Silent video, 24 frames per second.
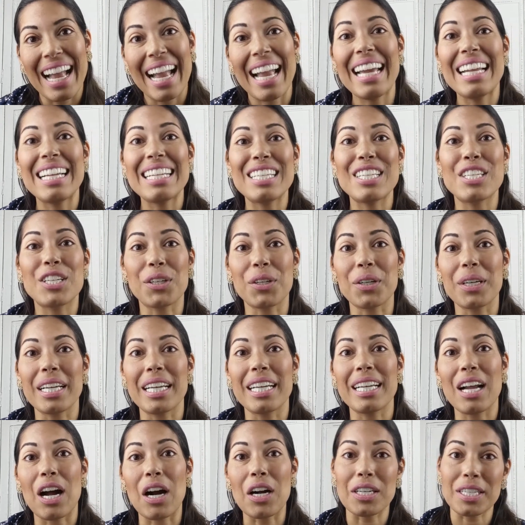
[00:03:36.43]
It is
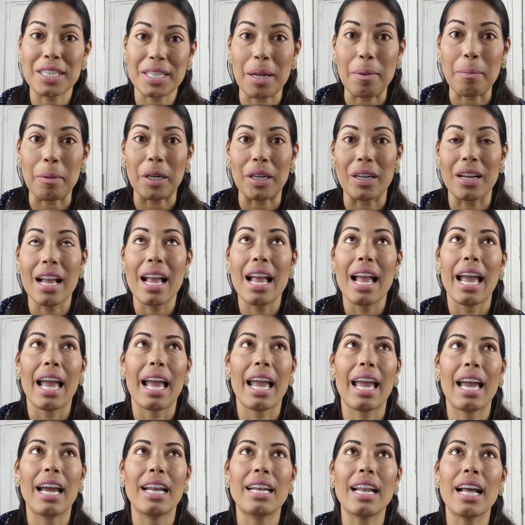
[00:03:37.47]
during our summer,
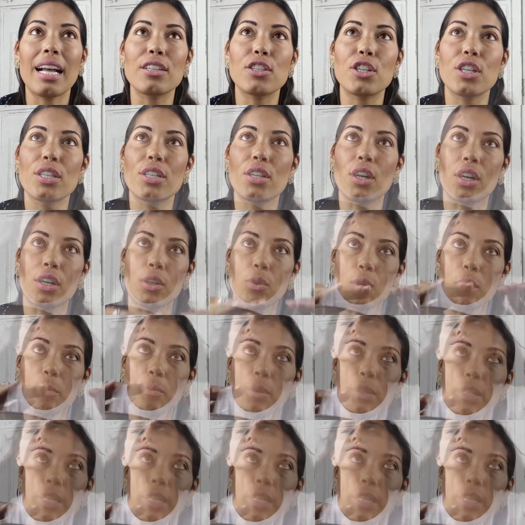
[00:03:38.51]
and not just our normal